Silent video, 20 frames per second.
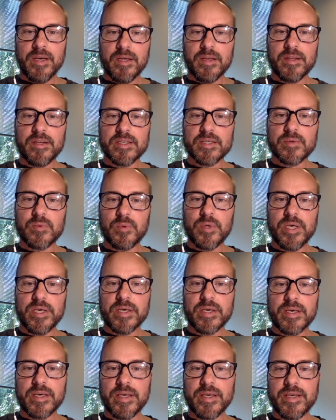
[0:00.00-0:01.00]
this
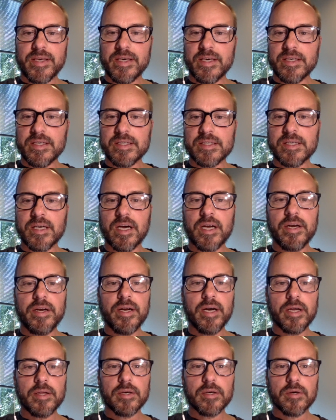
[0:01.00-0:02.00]
week is
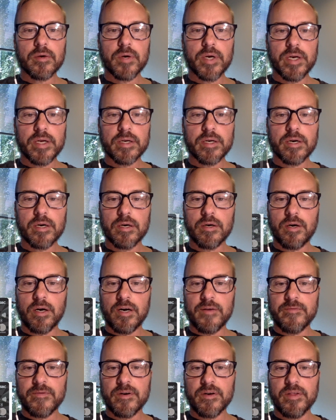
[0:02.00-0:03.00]
another credit card
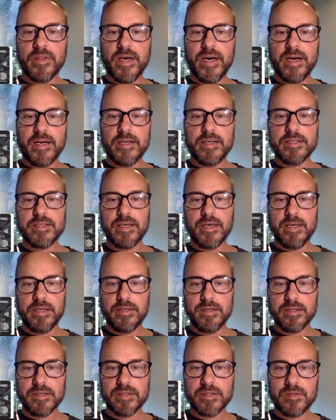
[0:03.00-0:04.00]
offer that is
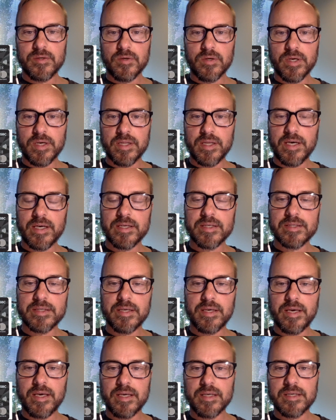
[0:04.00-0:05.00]
ending soon, and that is
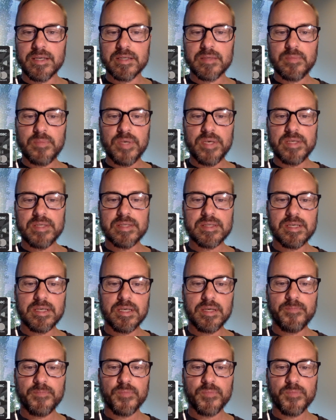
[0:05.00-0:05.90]
the HSBC